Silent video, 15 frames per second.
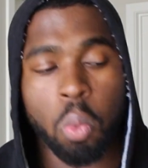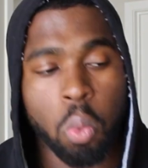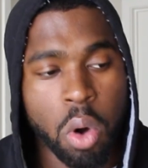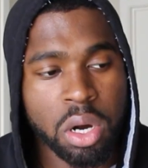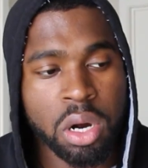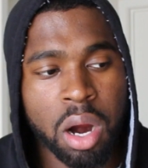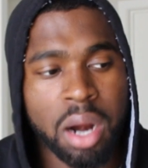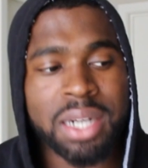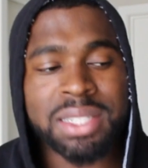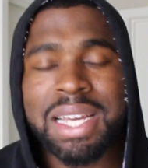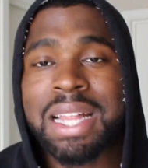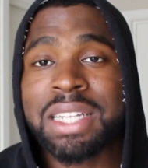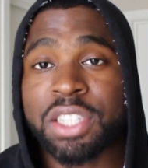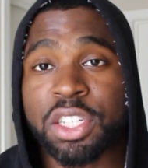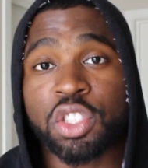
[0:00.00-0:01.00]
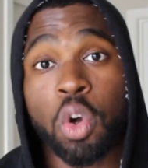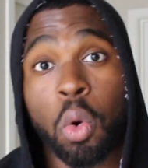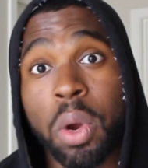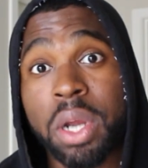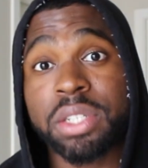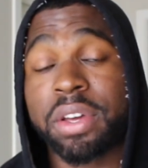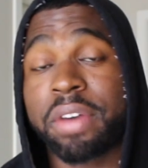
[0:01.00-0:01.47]
Work hard in silence is
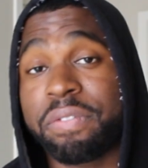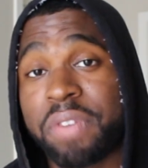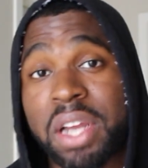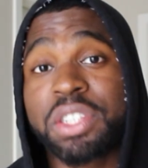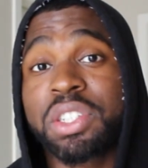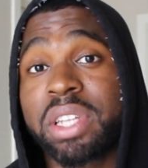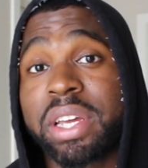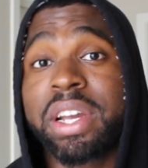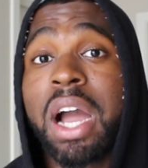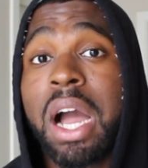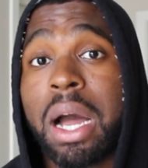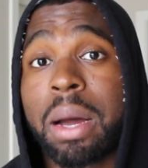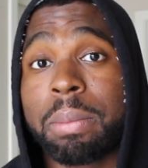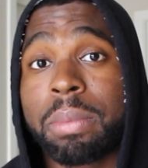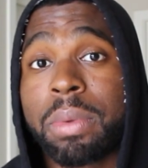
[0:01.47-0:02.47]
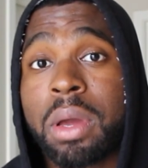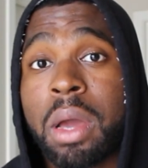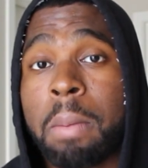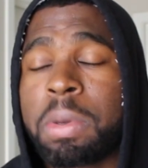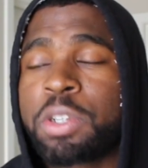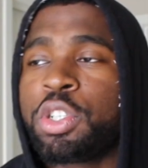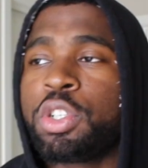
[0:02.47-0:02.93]
going to eventually come.
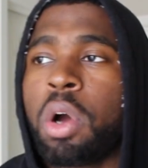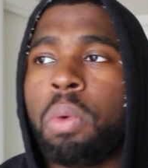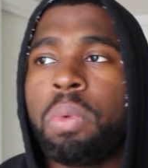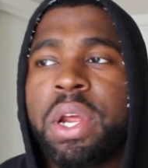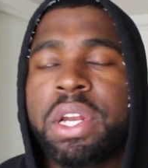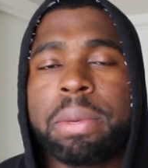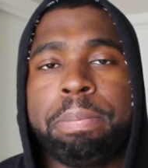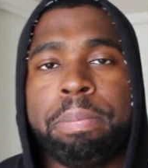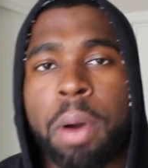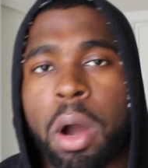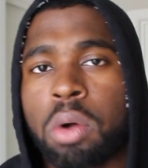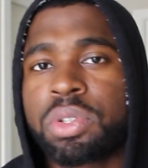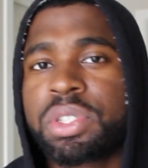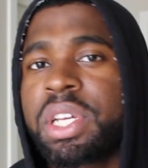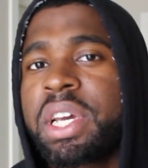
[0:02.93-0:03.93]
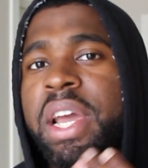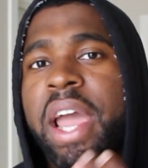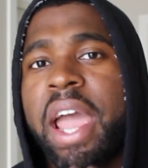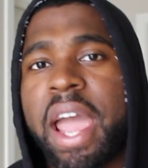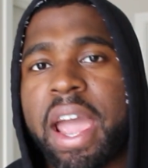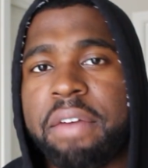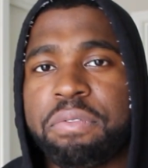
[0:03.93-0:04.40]
But you don't need to post
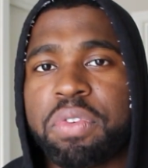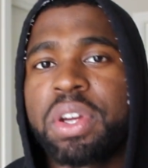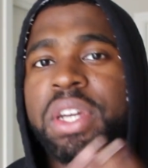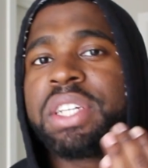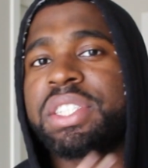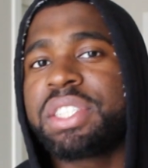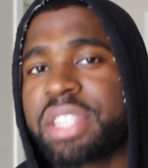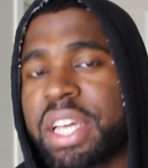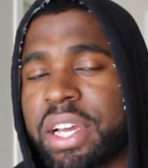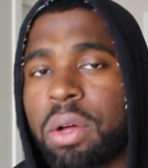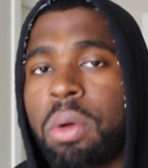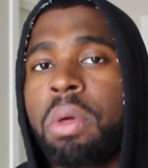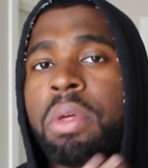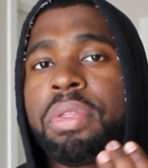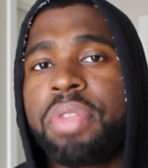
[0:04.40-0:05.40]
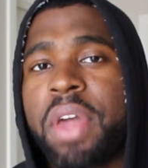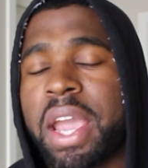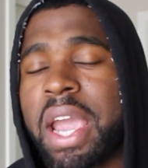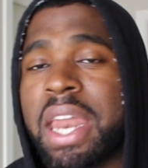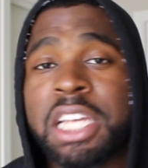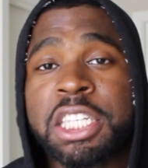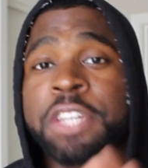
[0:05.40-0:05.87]
every single
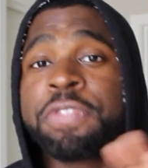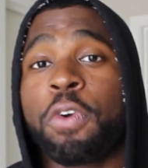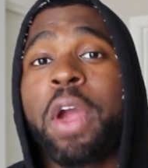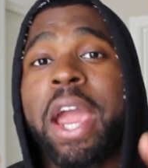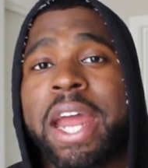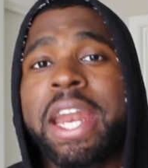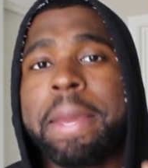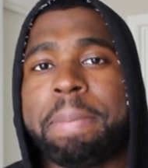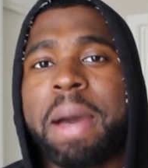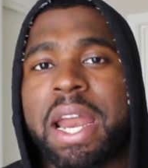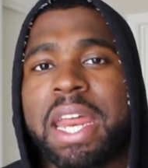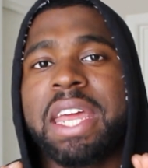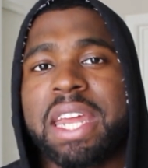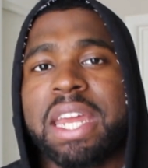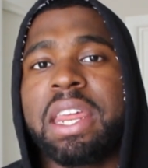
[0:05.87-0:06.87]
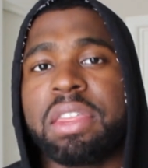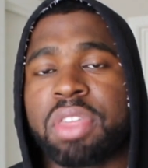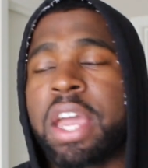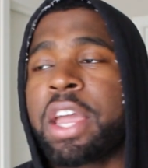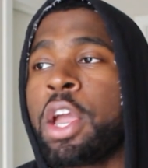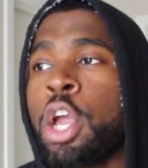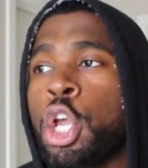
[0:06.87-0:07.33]
thing. And this is for anybody and
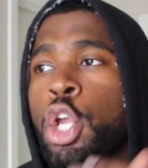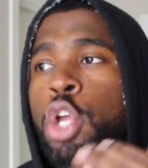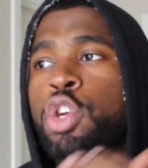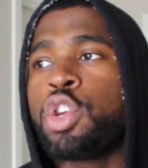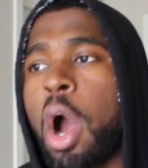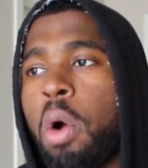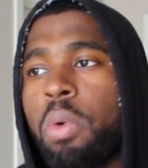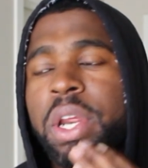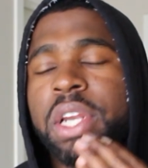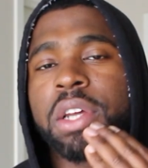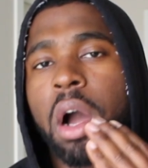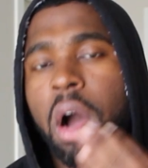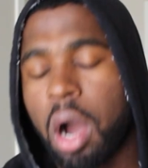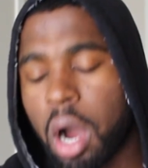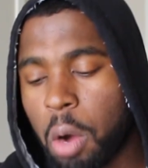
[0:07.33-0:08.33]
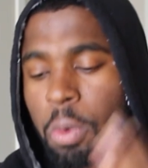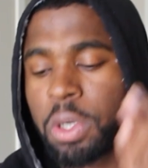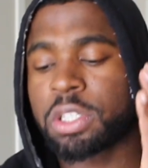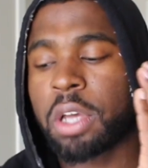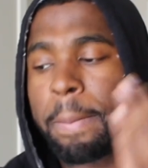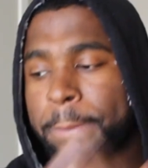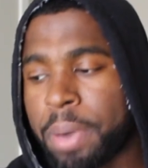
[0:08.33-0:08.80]
anything. You don't need to
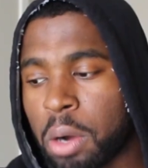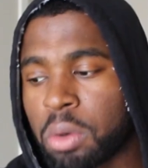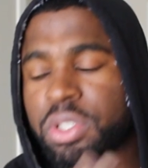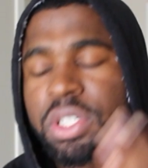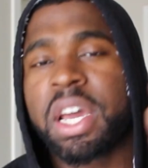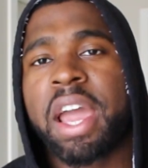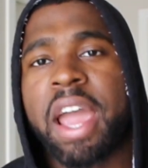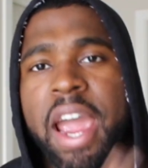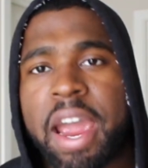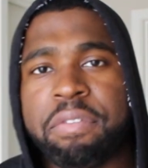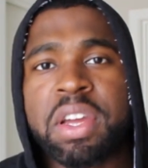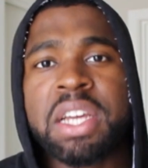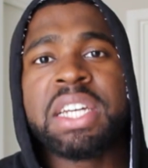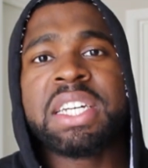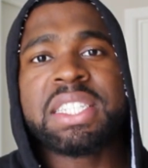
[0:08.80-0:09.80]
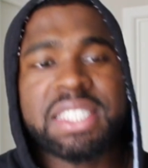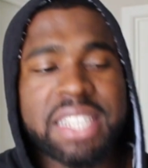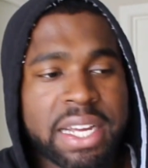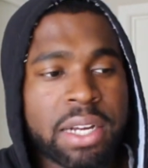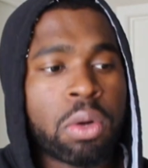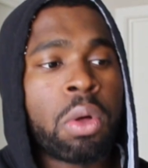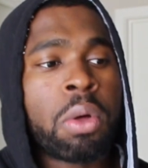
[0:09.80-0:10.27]
always post every
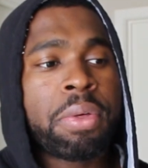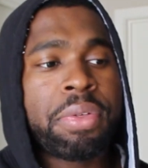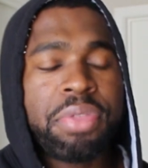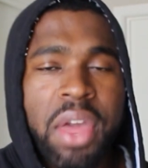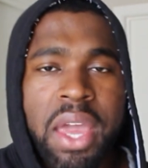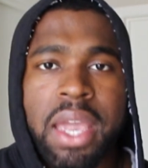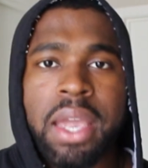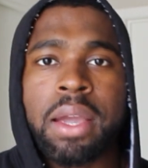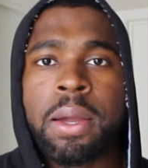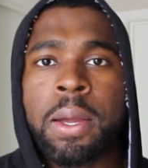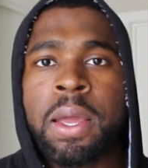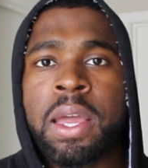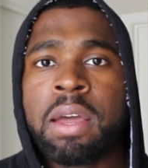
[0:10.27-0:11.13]
single thing.